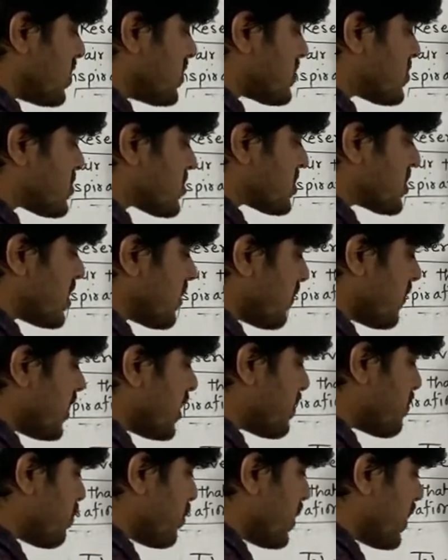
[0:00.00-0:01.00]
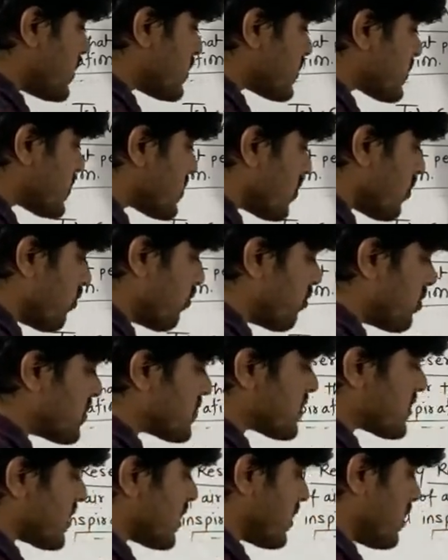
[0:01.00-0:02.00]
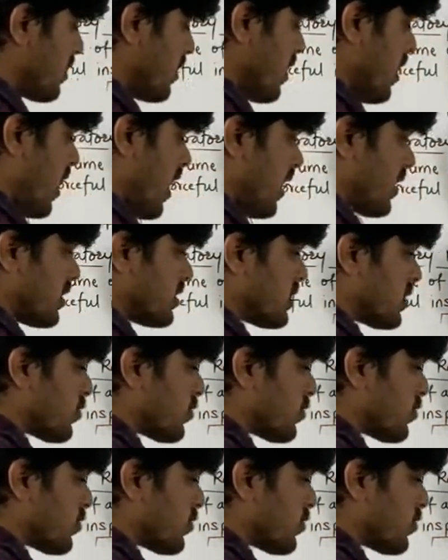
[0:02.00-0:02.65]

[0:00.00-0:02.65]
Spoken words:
is TV plus VC. Another